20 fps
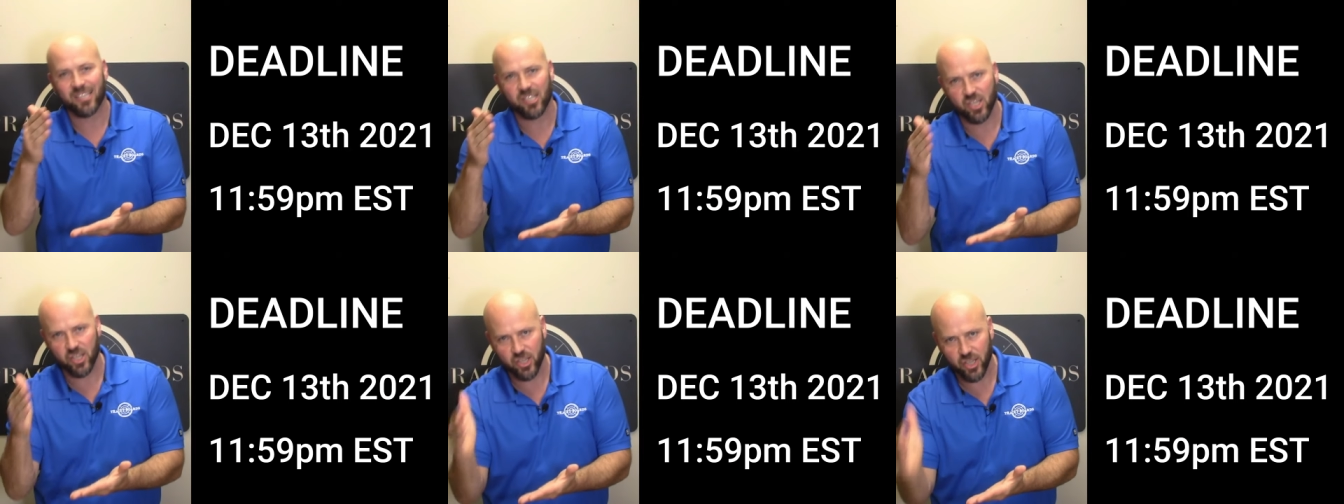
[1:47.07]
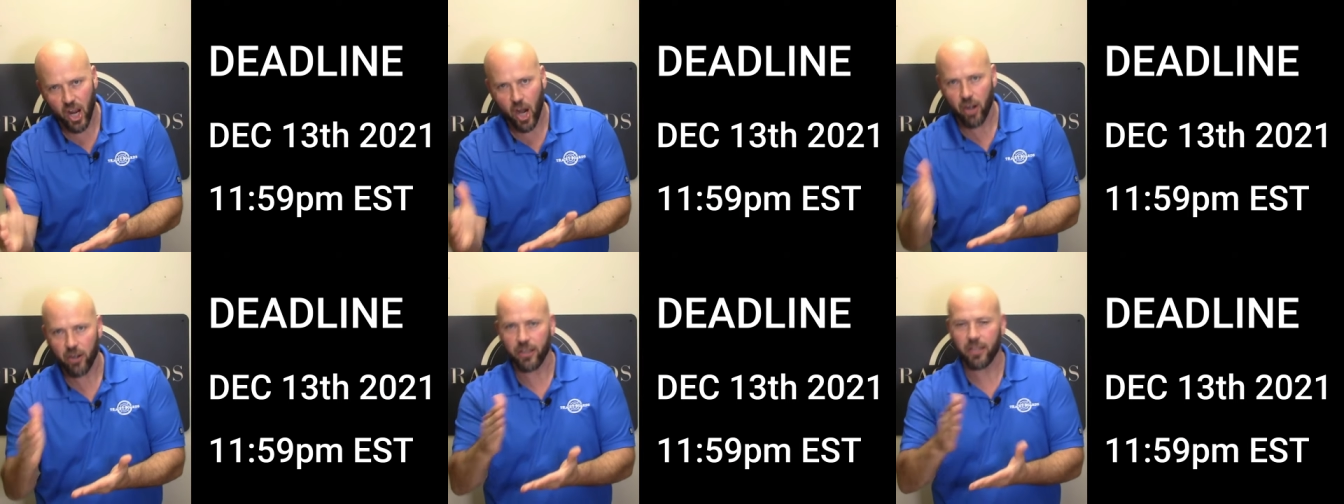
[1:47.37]

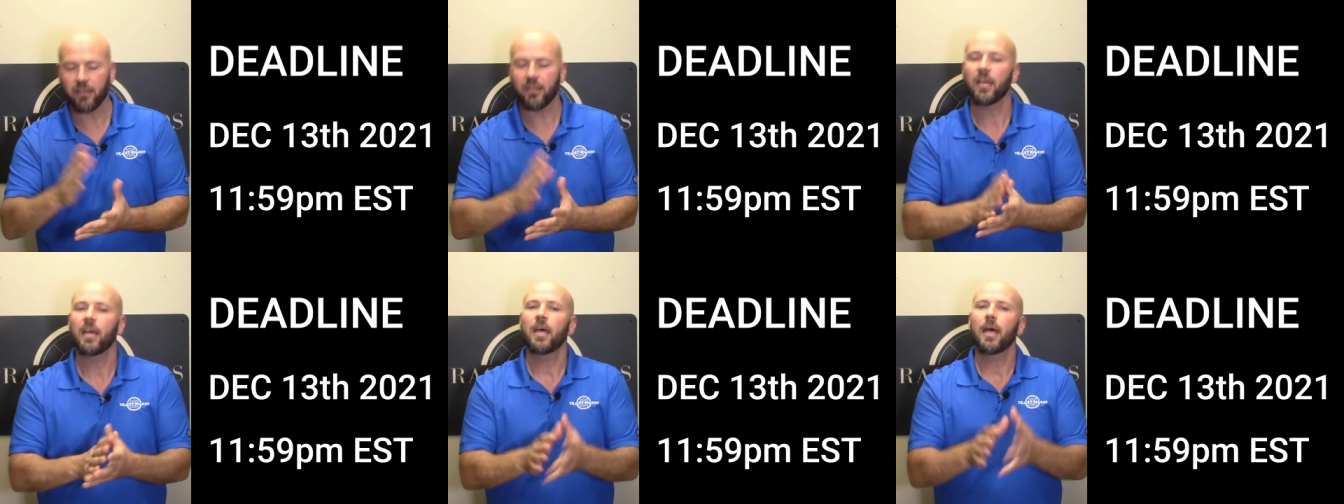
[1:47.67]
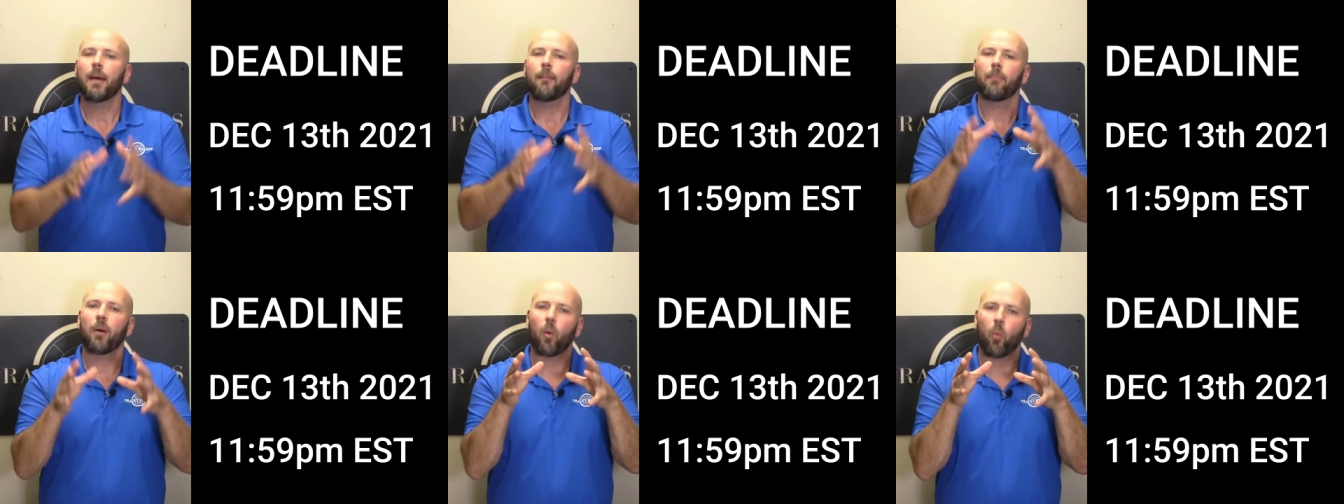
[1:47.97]
started.
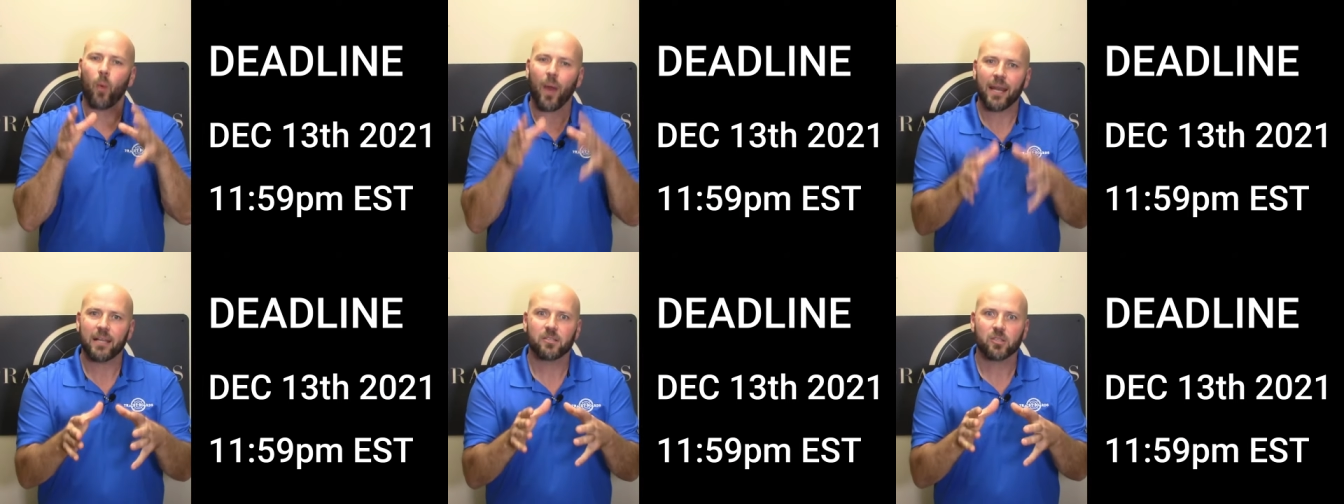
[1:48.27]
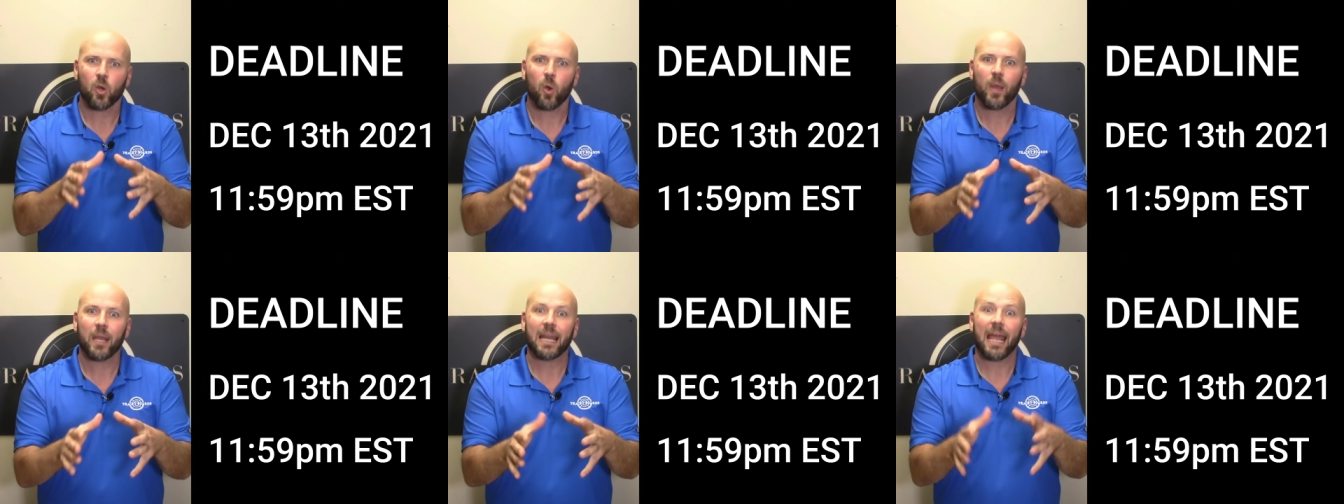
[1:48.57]
But when it's
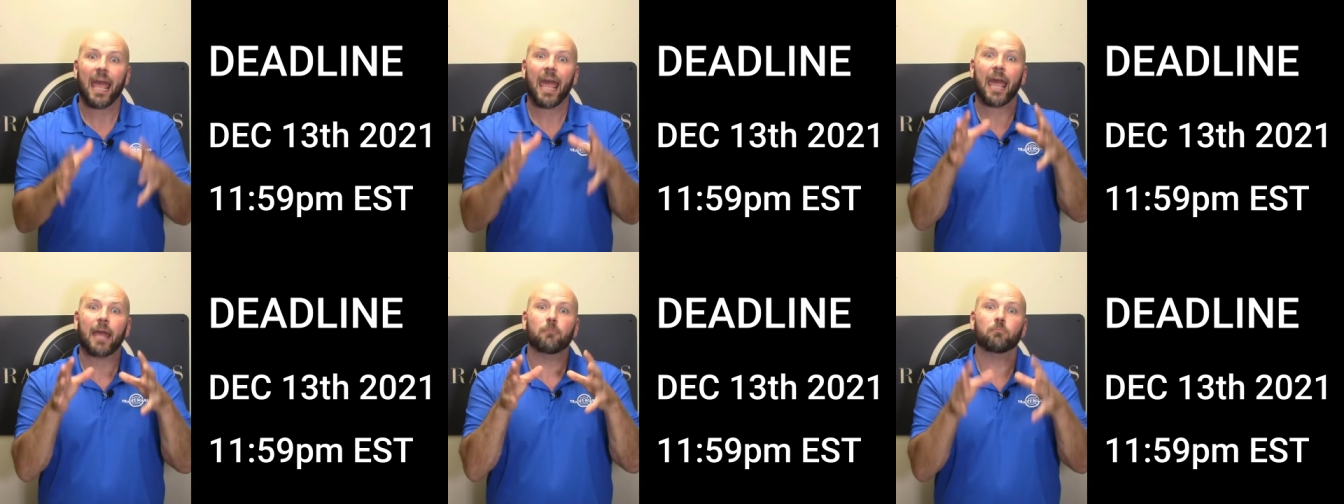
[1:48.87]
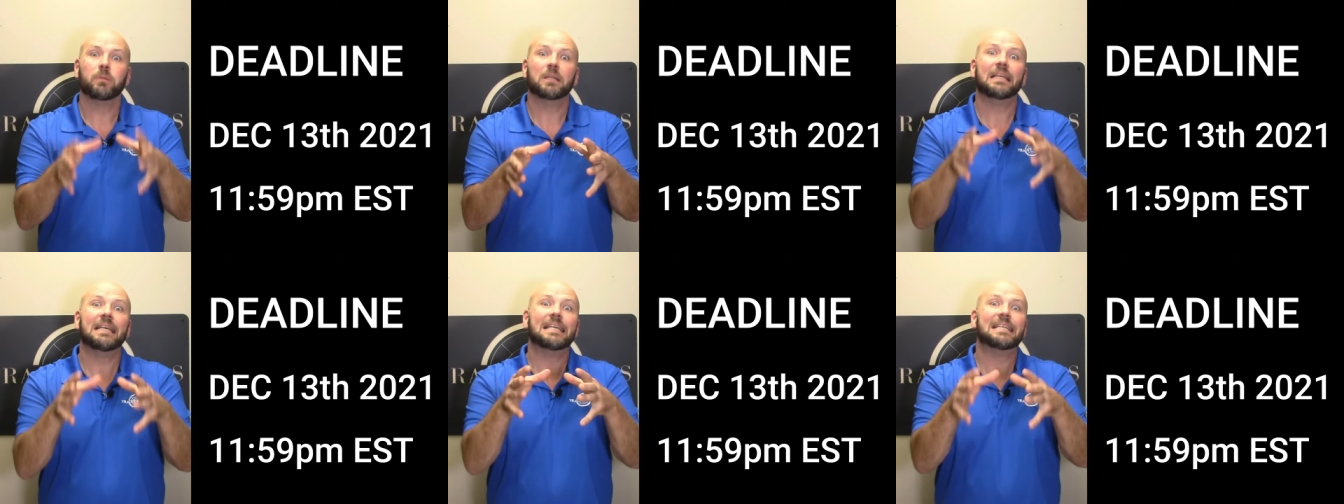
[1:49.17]
going to end,
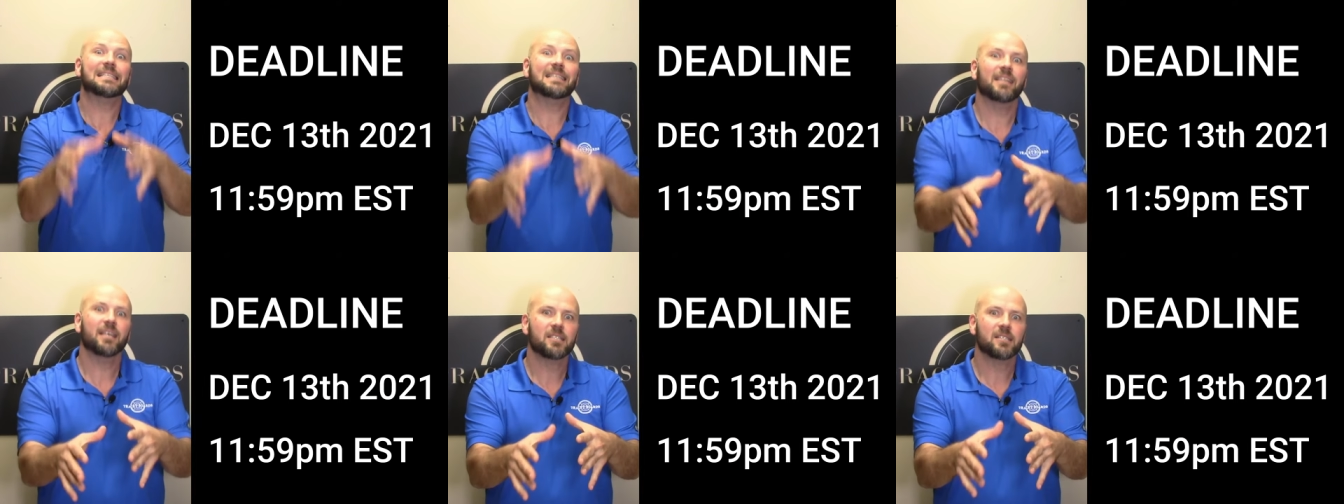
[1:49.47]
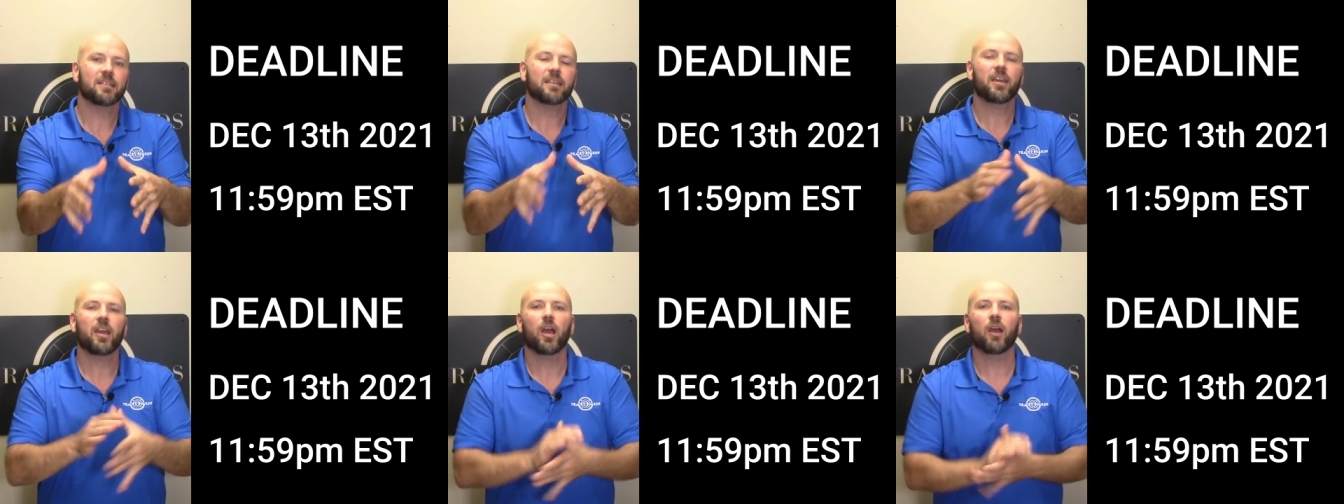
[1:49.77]
please
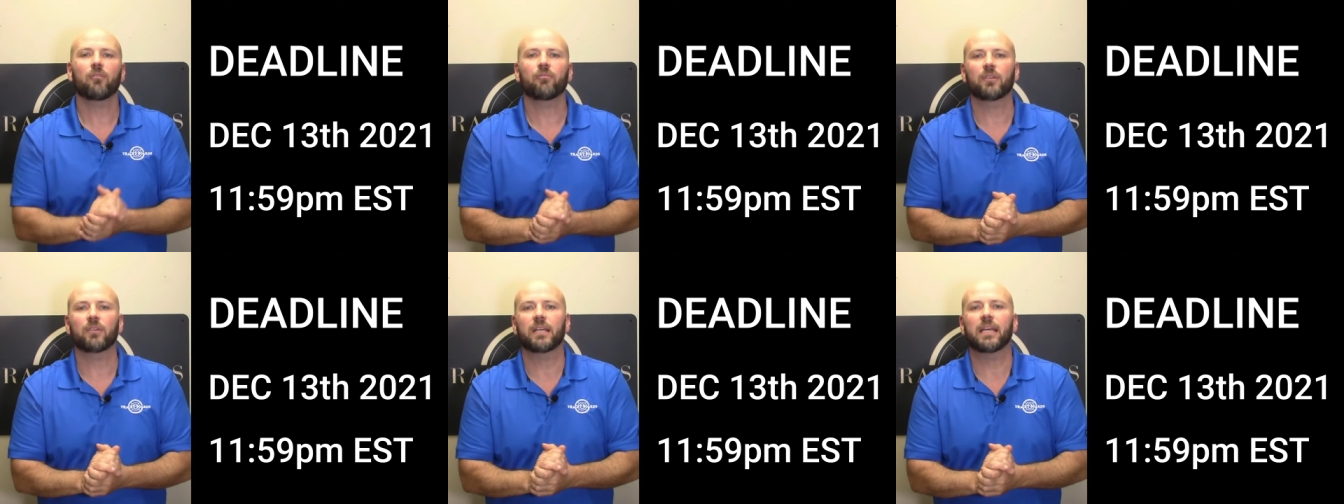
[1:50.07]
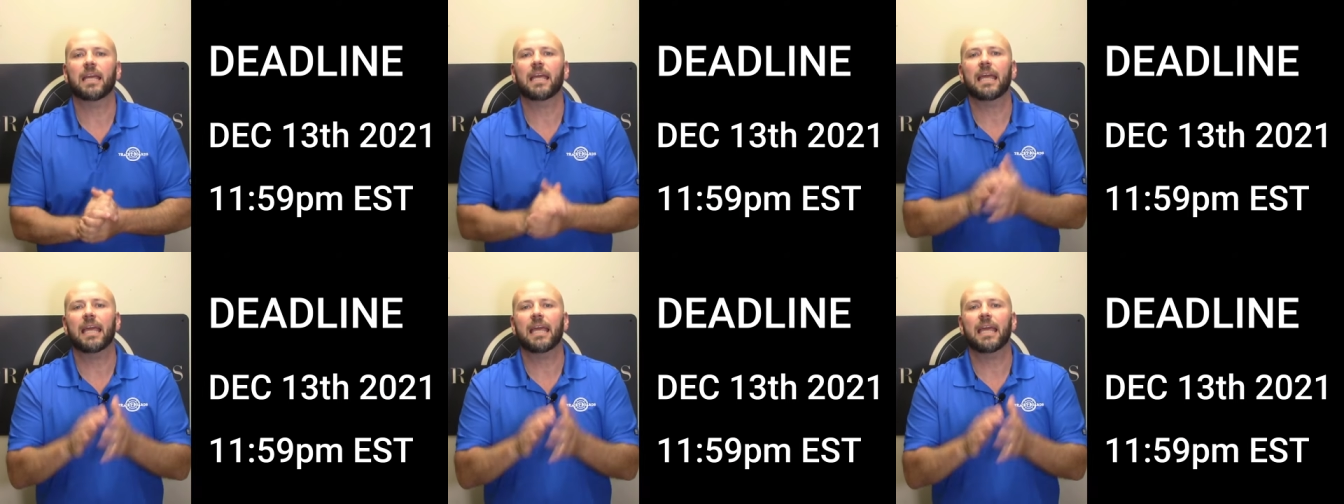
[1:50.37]
listen carefully.